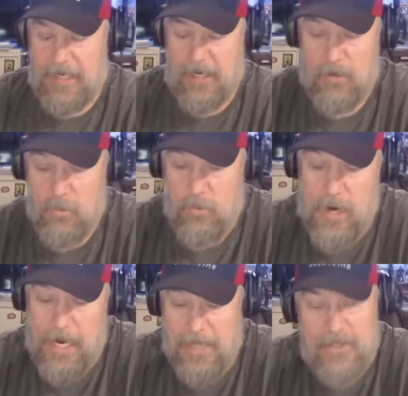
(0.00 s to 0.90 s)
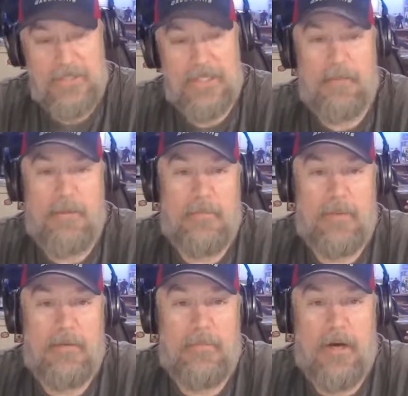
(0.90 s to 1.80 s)
I don't know why this is not
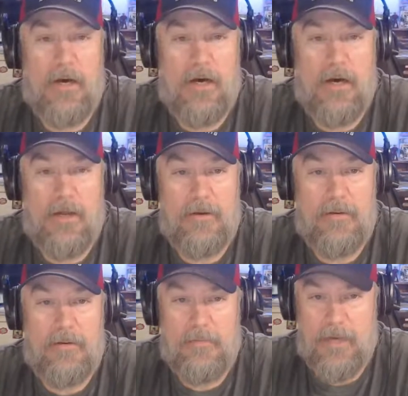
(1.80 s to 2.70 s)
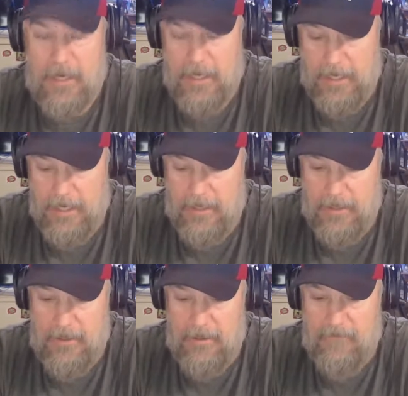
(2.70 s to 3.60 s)
popping up on my
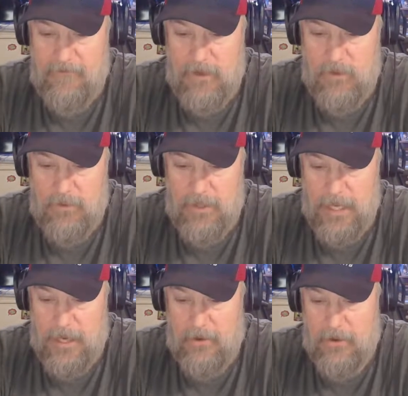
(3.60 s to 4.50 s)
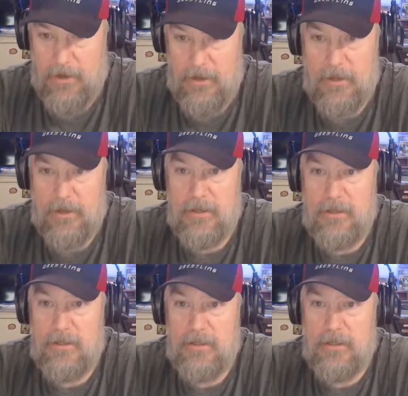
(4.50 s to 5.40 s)
phone now.
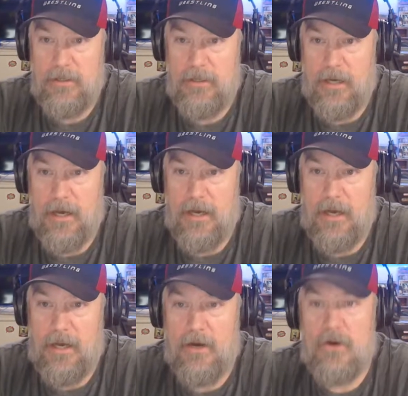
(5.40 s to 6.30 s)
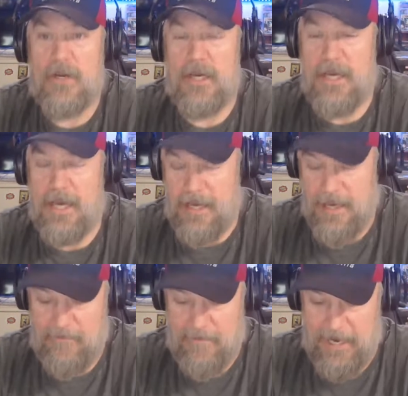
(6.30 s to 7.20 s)
Okay, yeah,
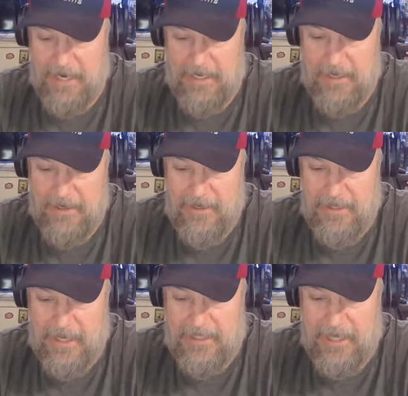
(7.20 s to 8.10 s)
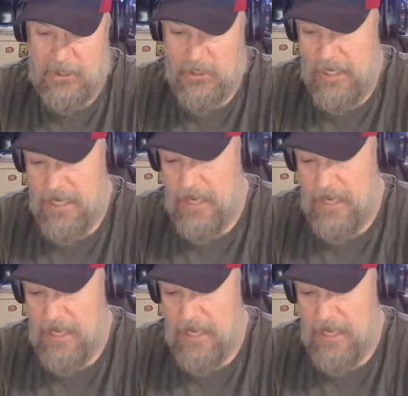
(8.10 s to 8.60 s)
I'm back. Like I said, I was trying